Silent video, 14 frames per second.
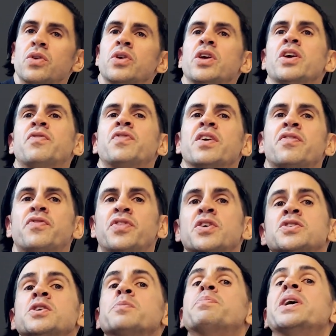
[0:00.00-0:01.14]
if
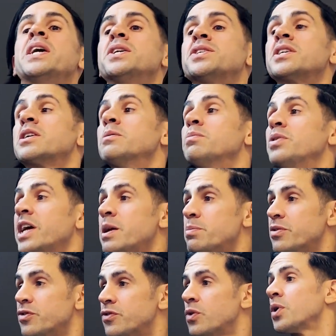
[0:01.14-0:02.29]
there's a patient complaint
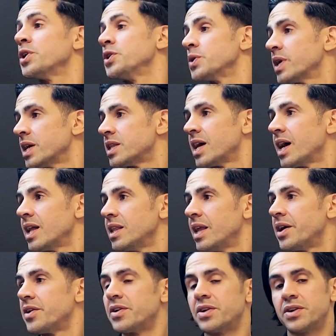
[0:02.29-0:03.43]
before you get that
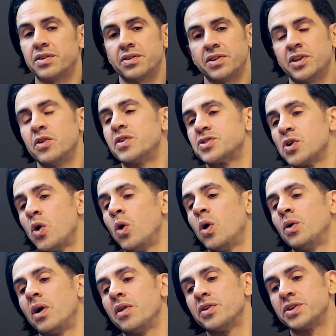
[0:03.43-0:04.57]
letter, there's a whole
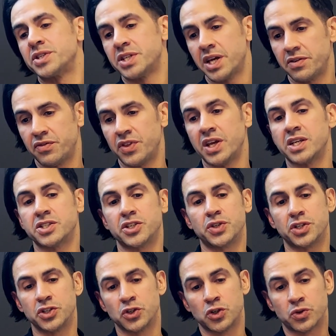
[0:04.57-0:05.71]
other set of things that you
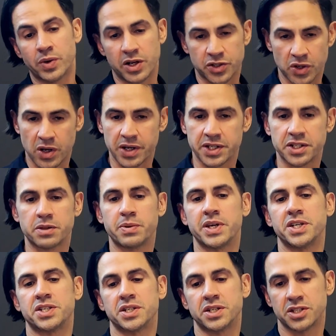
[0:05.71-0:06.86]
can do around talking to the
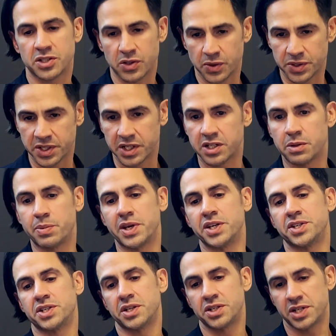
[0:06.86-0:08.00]
patient, disclosing it to the
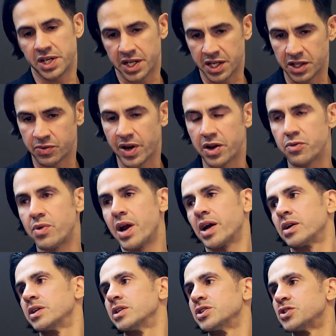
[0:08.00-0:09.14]
patient, taking the right
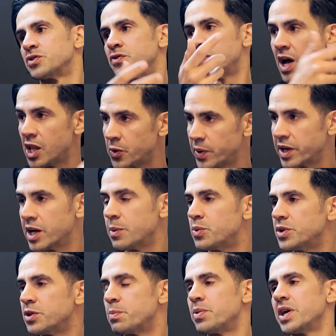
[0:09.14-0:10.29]
records, following up
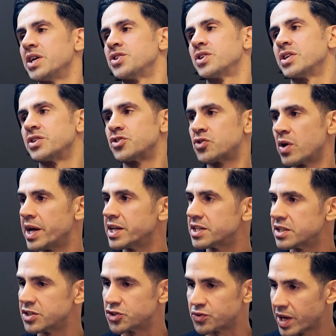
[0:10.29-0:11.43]
with the patient, trying
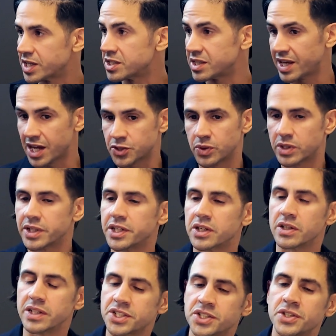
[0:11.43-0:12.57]
to address the actual
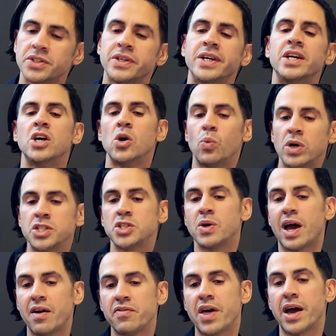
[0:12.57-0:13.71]
clinical issue. Once you
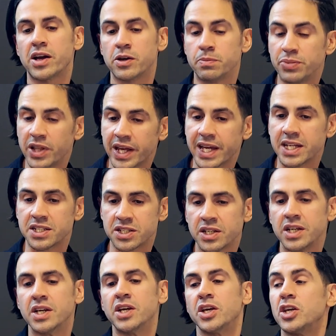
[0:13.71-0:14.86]
have that complaint,
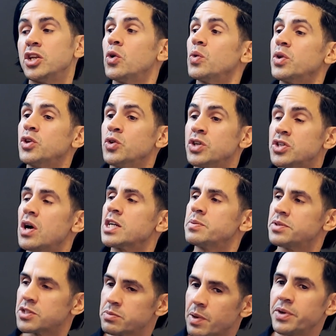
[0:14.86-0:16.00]
you can talk to
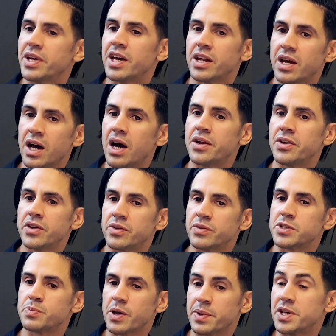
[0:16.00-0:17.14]
it. So remember, you got to honor and
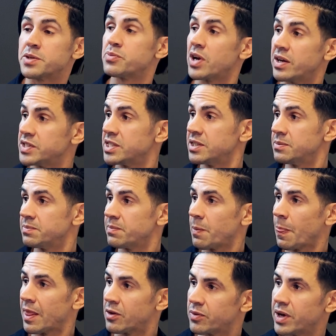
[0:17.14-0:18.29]
respect patient privacy,
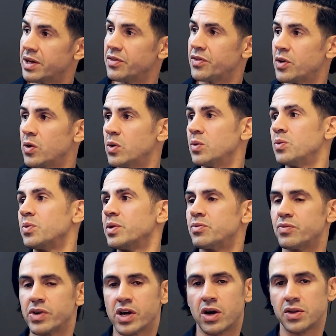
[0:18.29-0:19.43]
right? So
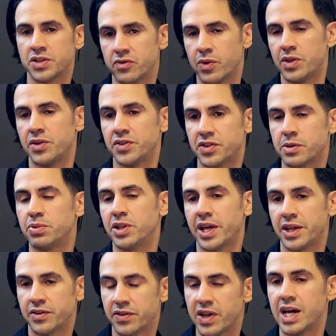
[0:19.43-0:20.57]
regardless of whether there's a
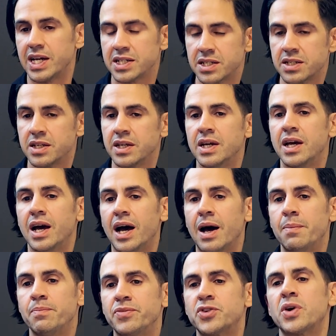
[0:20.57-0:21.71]
complaint or not,
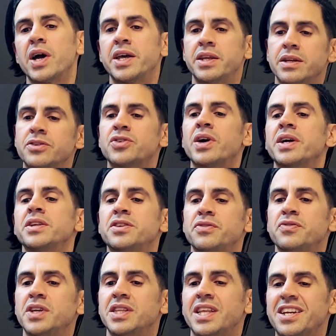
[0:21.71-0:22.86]
Try to
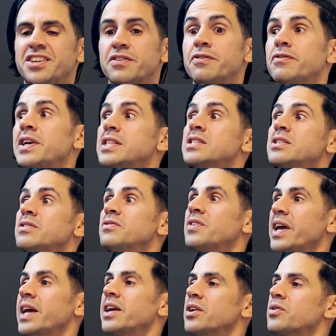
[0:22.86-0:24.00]
defeat that defensive,
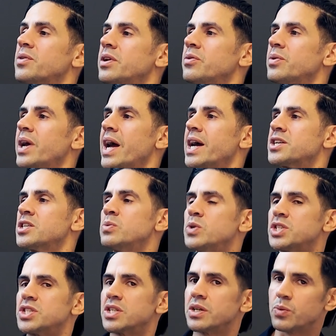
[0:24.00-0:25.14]
angry reaction, which